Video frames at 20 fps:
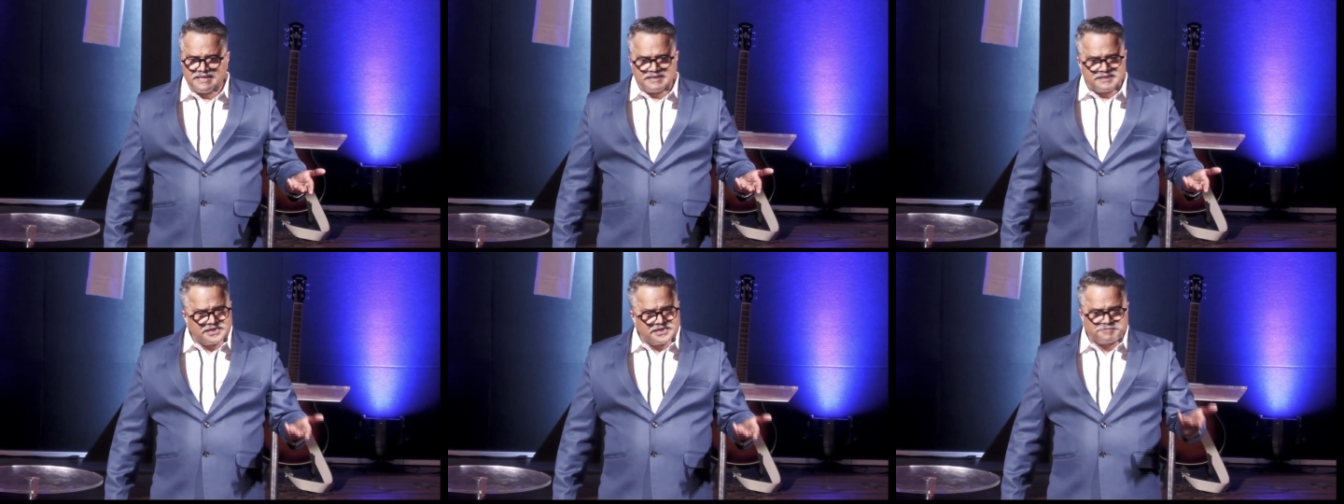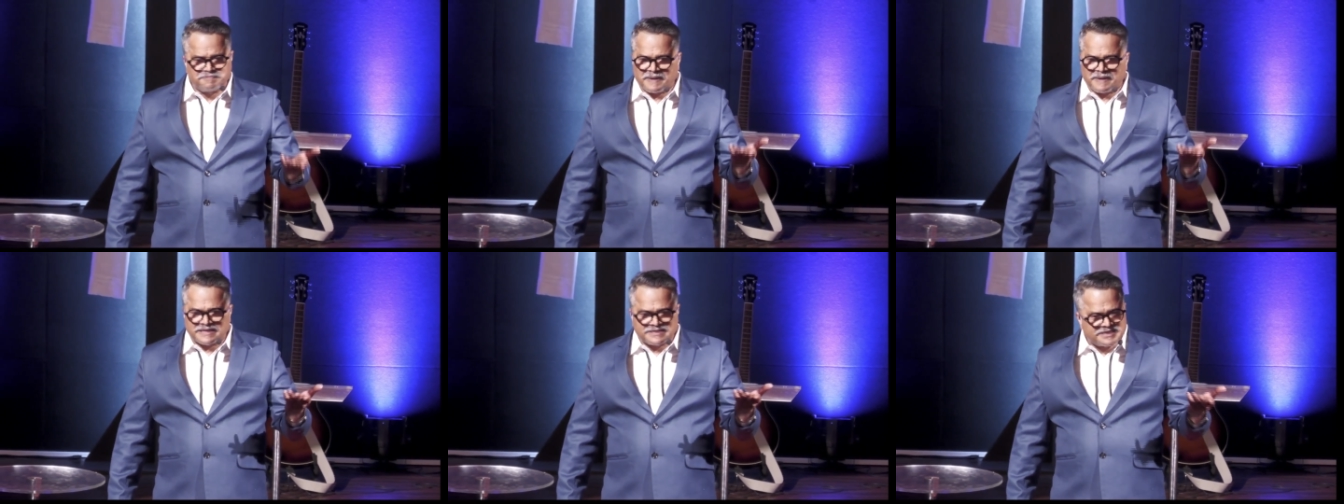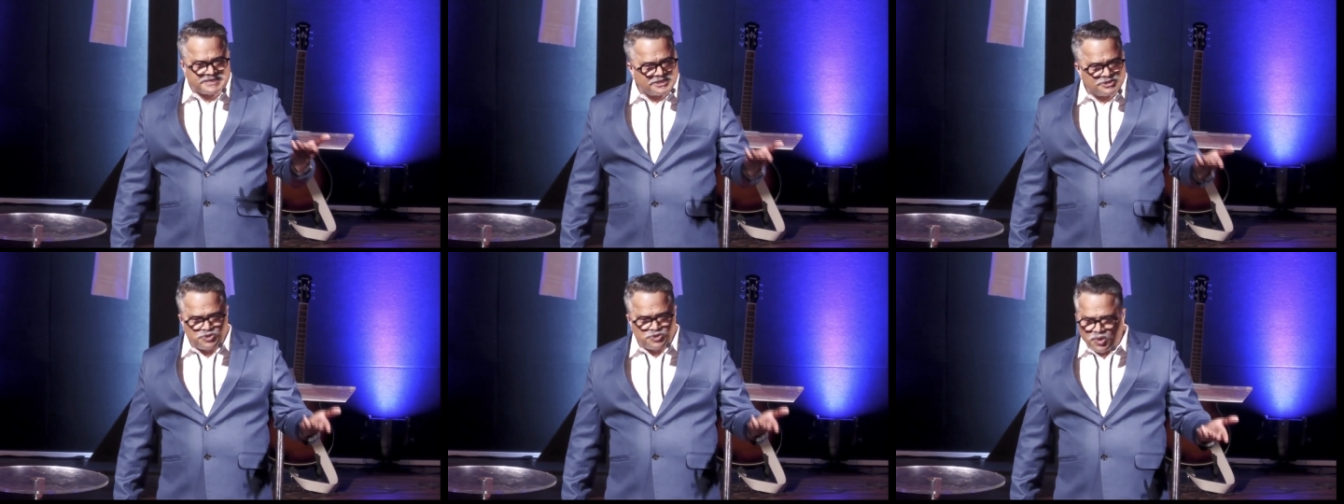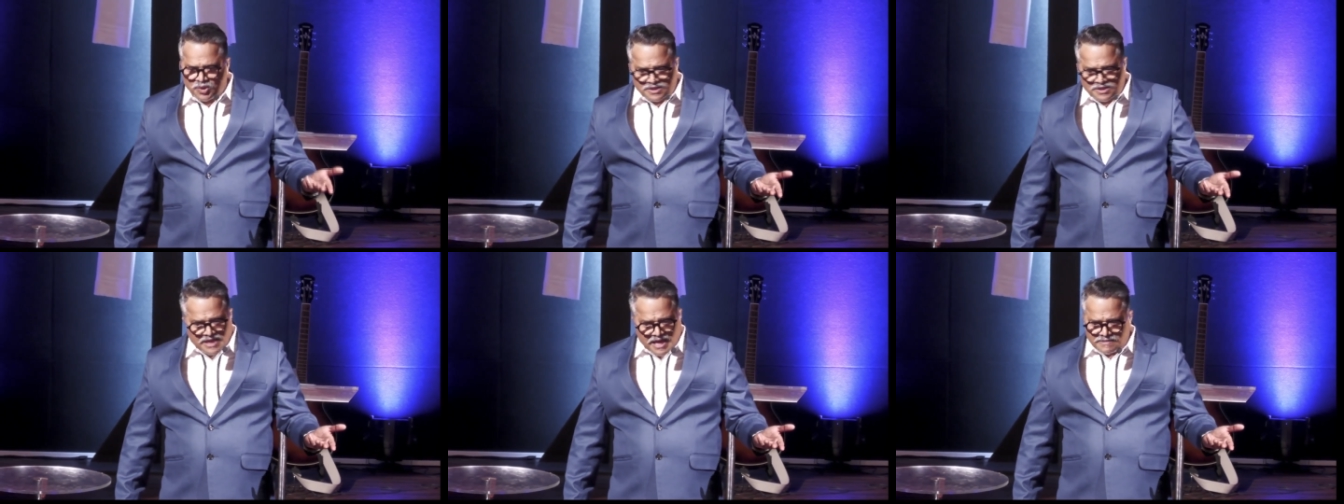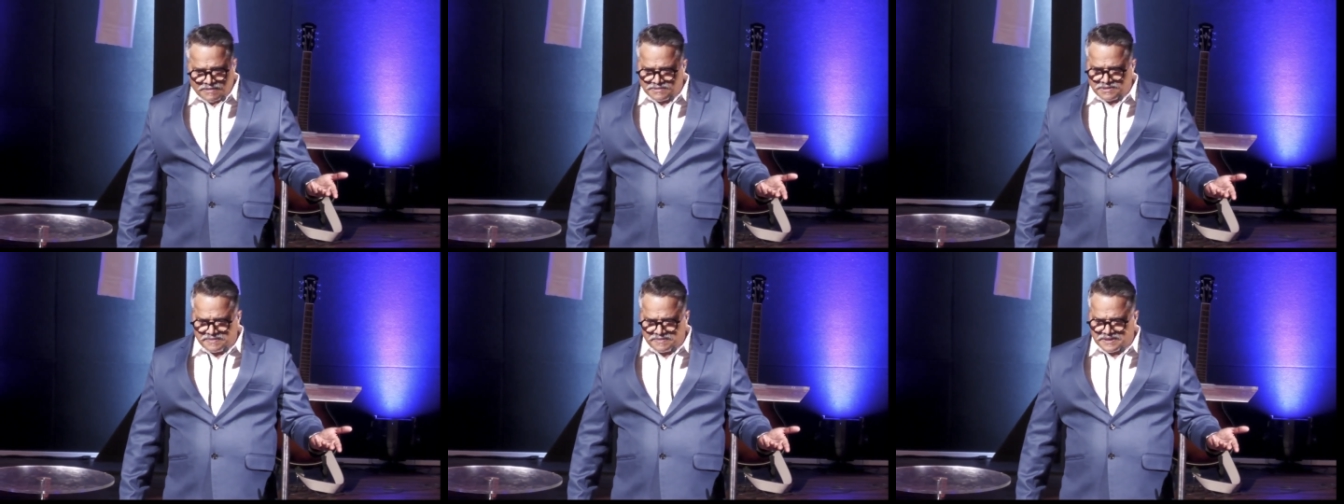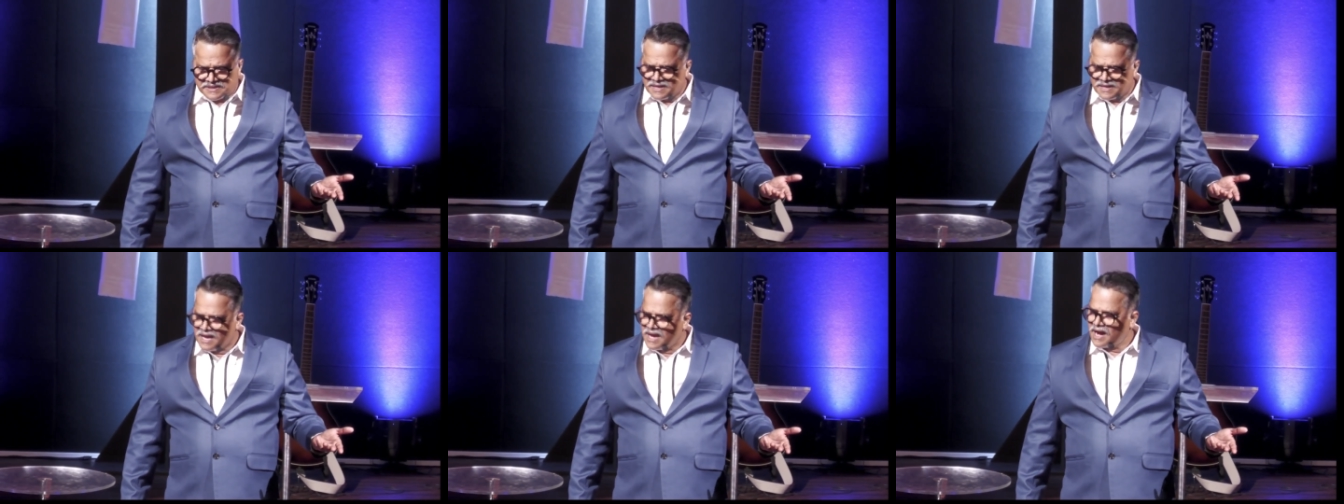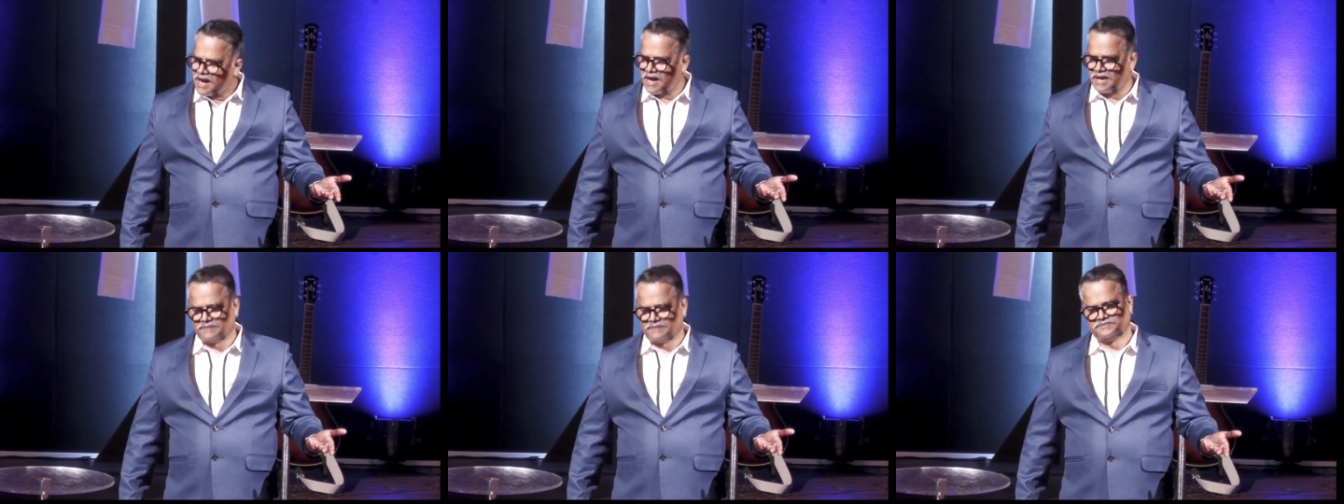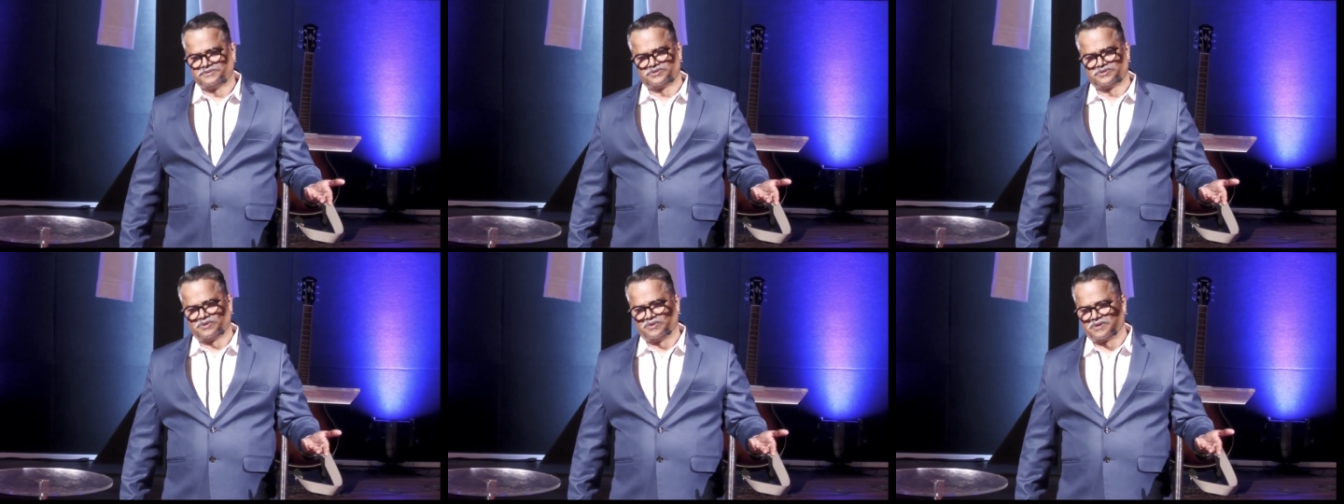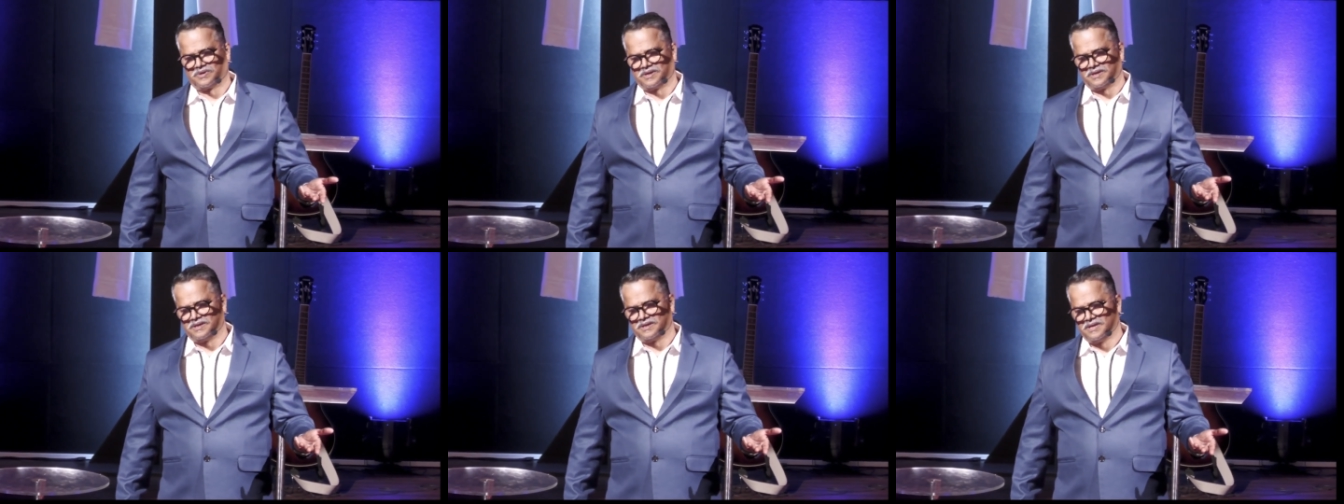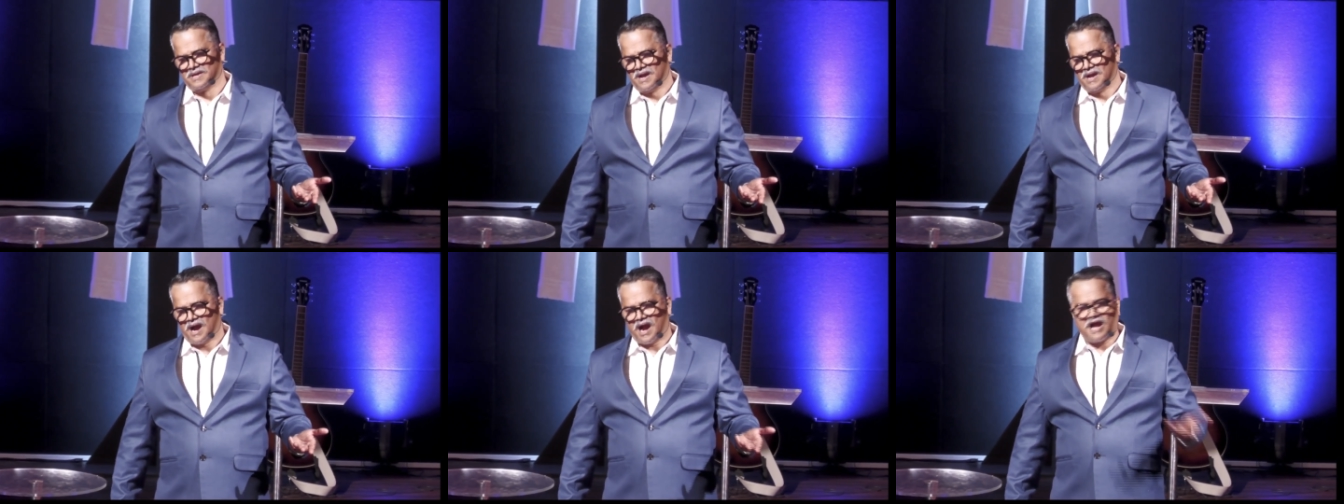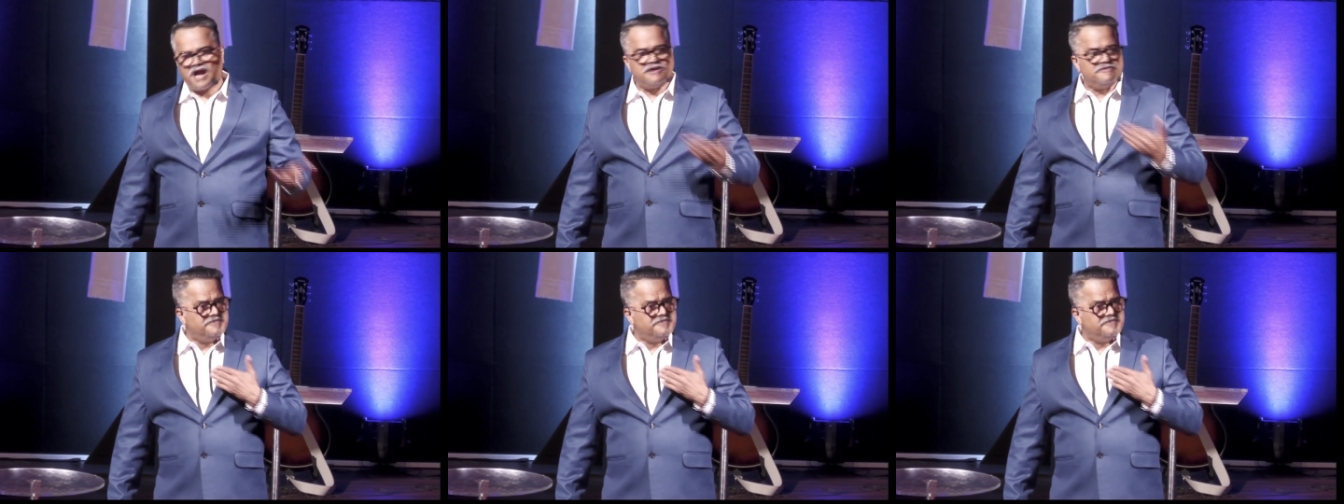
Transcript: This pastor has no time to meet. I'm sorry. I